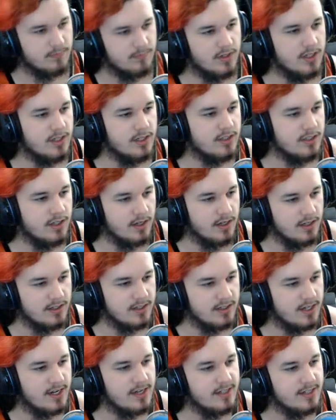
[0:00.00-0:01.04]
Hey,
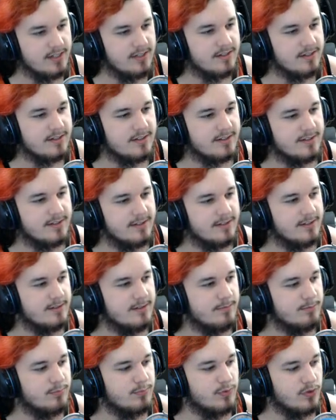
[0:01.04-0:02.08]
hey, hey.
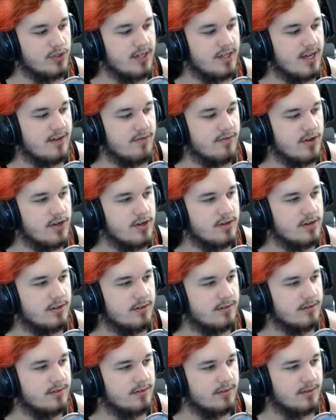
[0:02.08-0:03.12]
Pretty heavy.
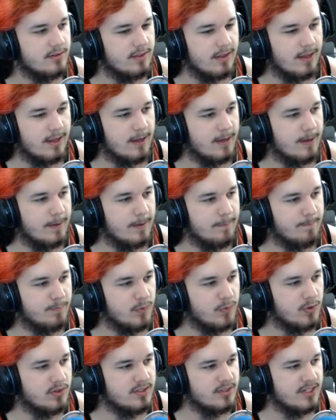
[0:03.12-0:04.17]
Um,
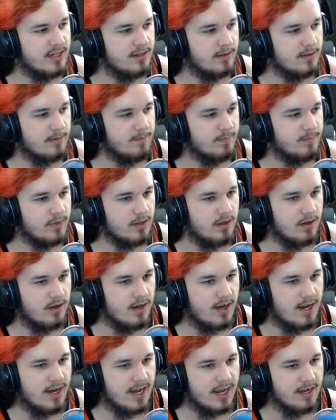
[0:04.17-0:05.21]
you could take
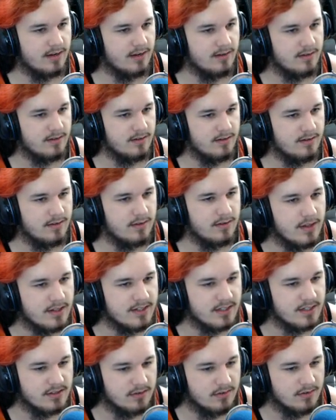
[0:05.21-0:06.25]
hide. Well,
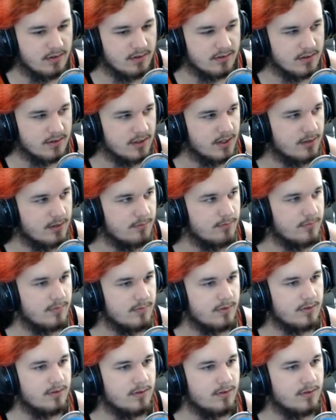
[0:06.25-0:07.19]
that takes a long time.